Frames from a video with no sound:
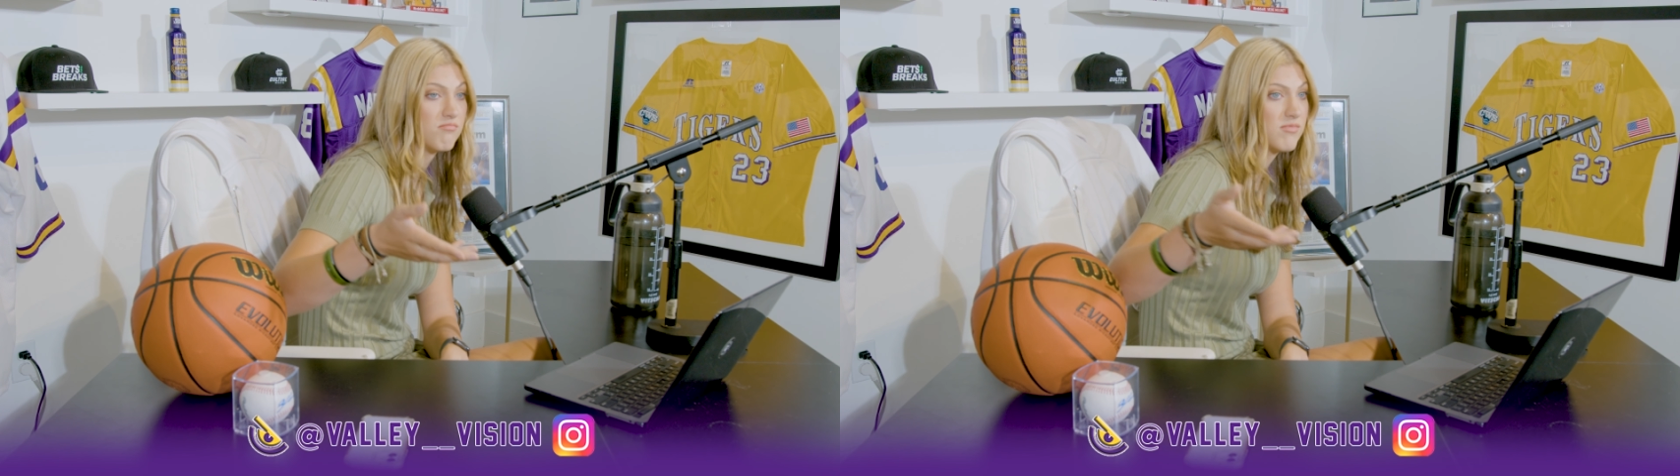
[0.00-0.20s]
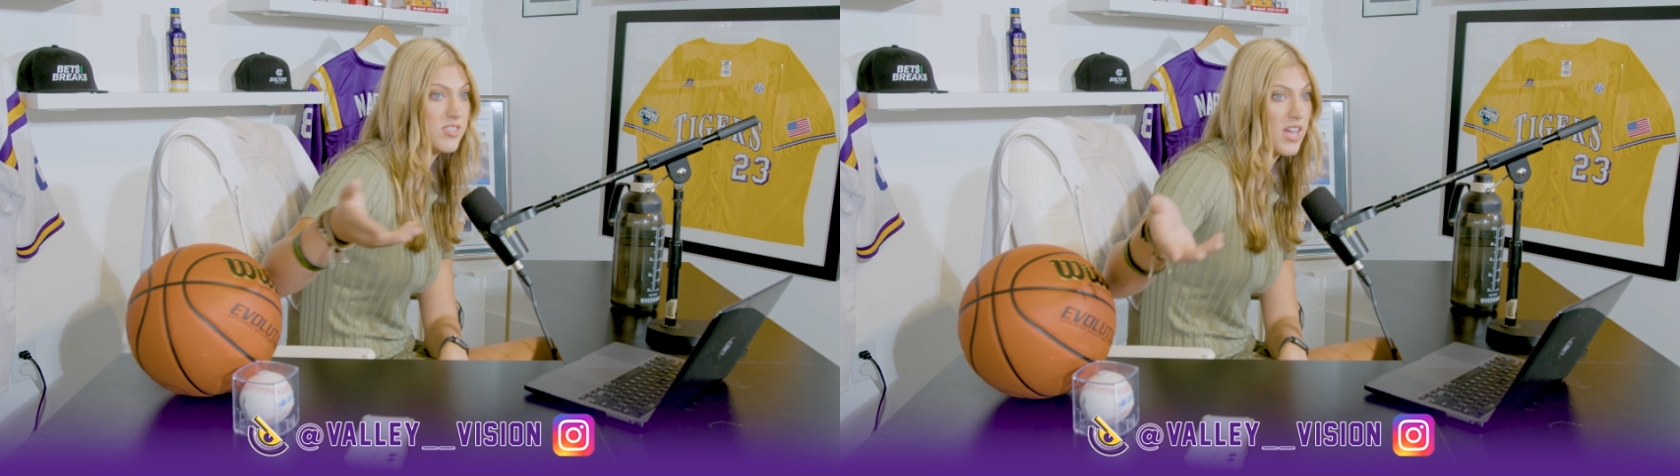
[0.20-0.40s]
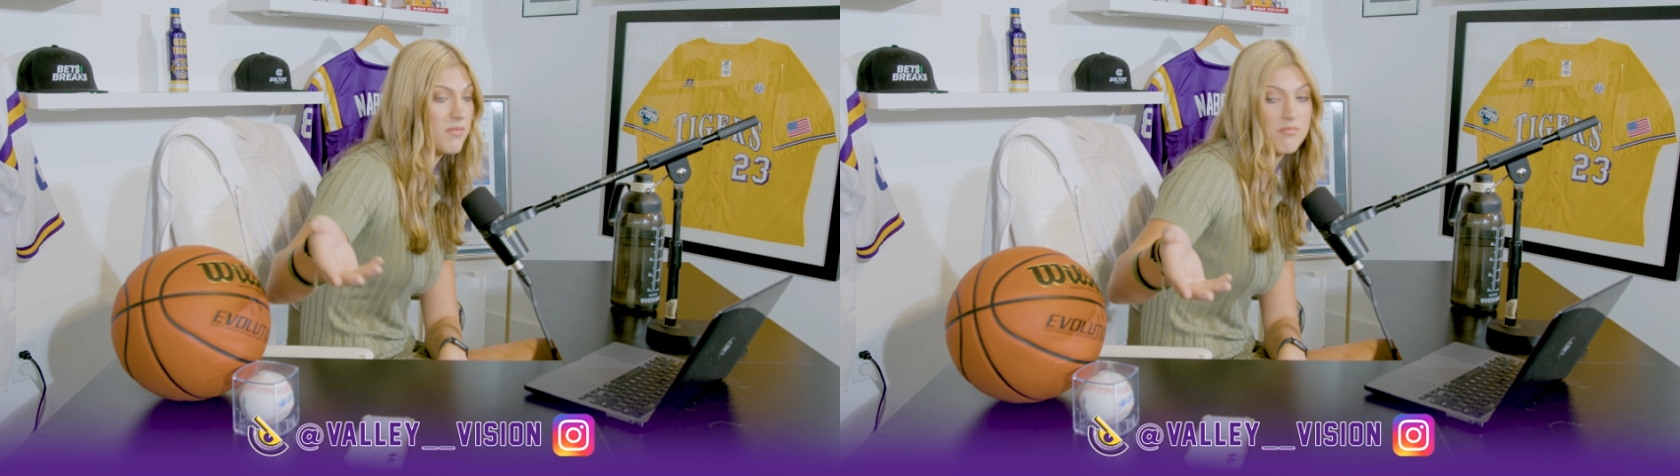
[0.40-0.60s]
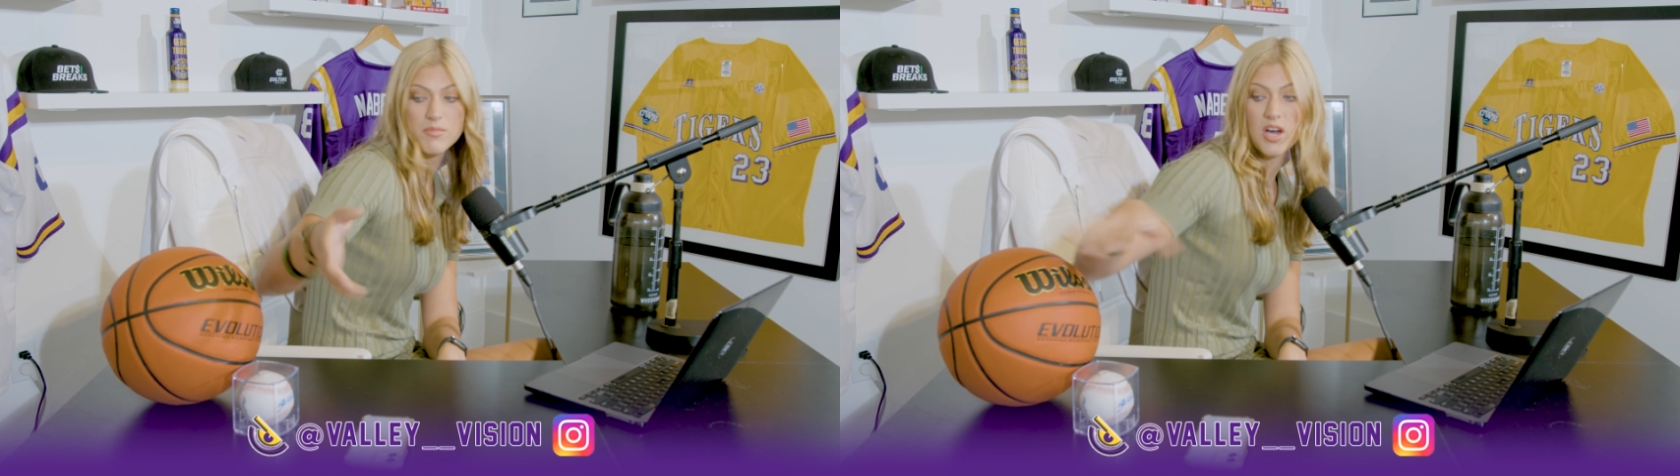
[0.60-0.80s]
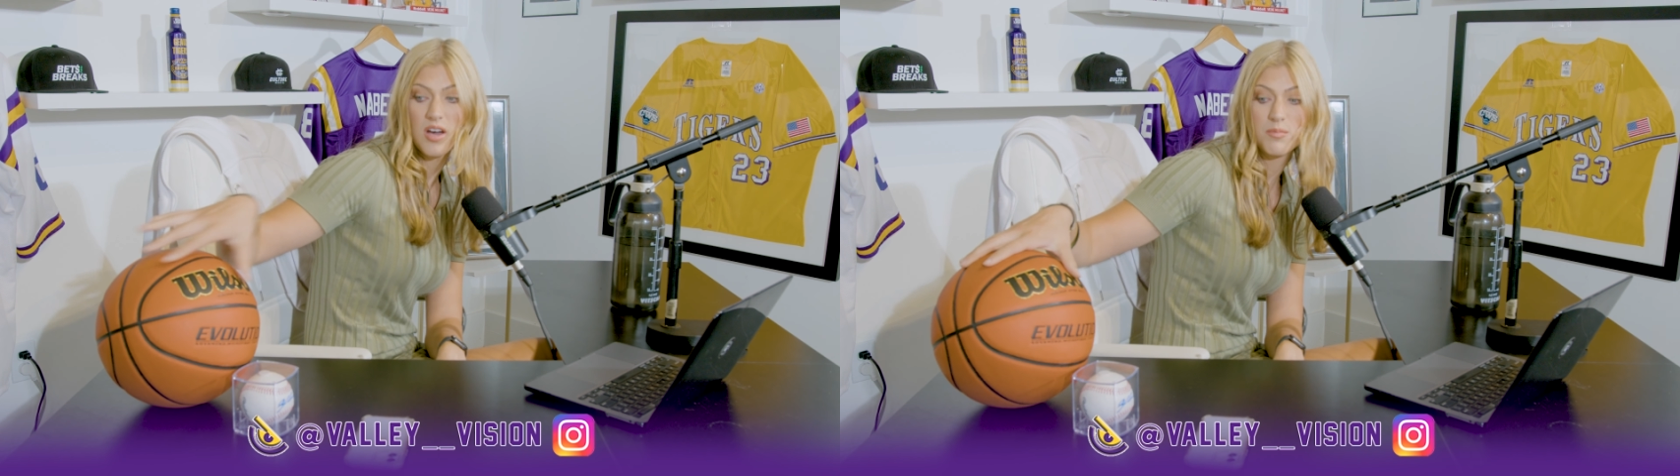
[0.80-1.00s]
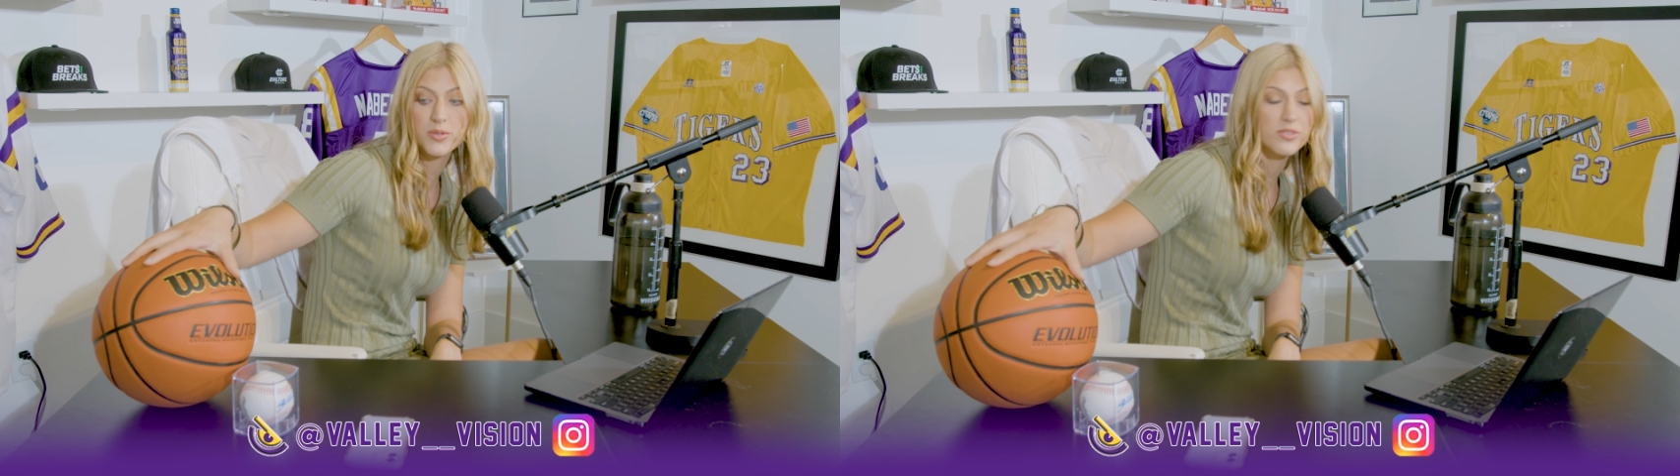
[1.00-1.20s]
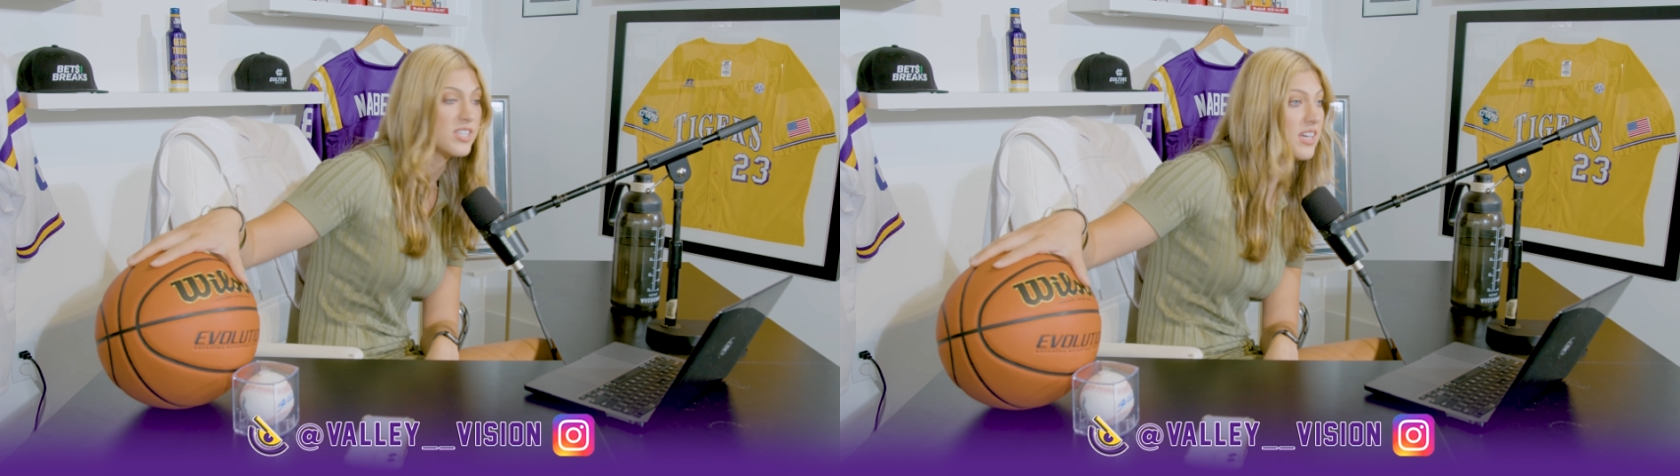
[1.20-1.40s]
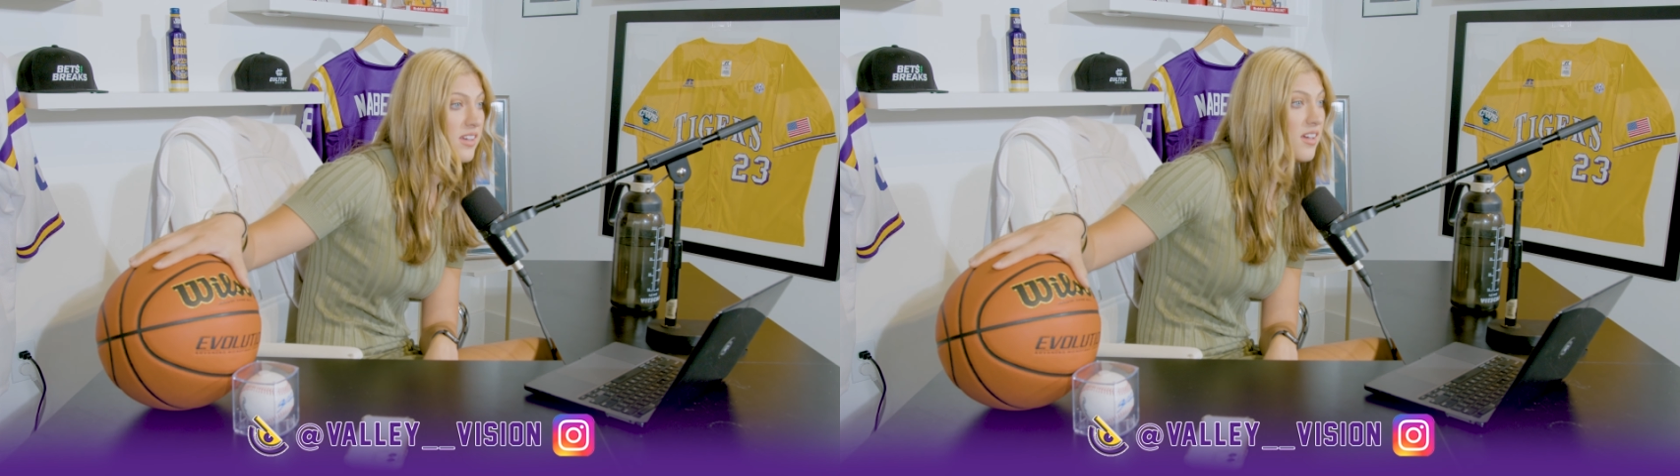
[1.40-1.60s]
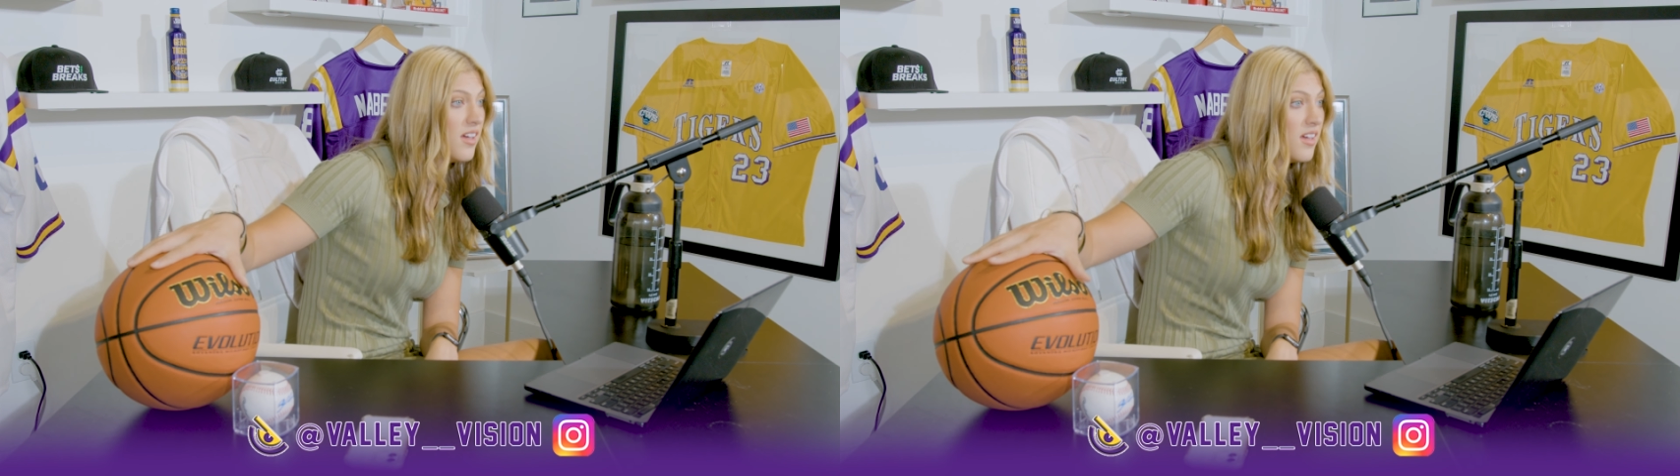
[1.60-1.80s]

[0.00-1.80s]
said uh, Boutte,